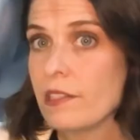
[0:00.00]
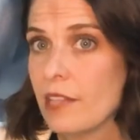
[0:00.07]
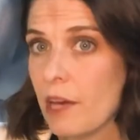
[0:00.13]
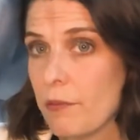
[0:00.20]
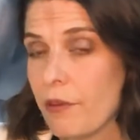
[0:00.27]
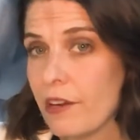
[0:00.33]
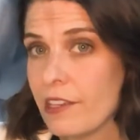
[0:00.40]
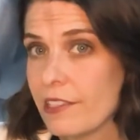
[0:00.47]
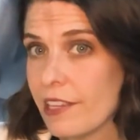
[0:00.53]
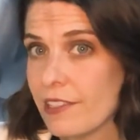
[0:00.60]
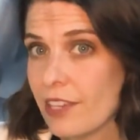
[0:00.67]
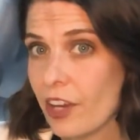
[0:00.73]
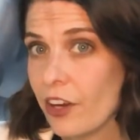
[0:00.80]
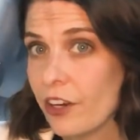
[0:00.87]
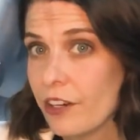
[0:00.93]
that process
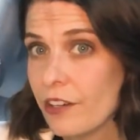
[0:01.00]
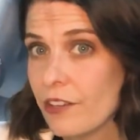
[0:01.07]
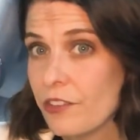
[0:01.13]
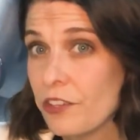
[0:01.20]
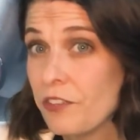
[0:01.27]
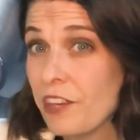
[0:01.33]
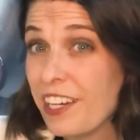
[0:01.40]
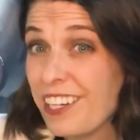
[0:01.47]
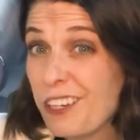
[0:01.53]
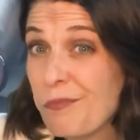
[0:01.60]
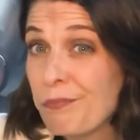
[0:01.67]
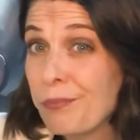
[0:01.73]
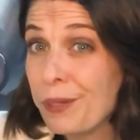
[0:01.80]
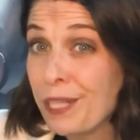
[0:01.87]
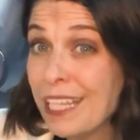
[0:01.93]
occurs, you've got a
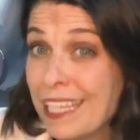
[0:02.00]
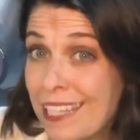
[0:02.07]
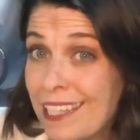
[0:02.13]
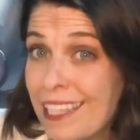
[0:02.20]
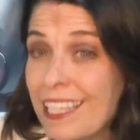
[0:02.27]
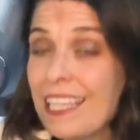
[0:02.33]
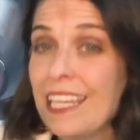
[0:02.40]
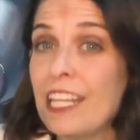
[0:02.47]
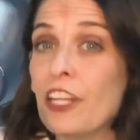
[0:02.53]
completely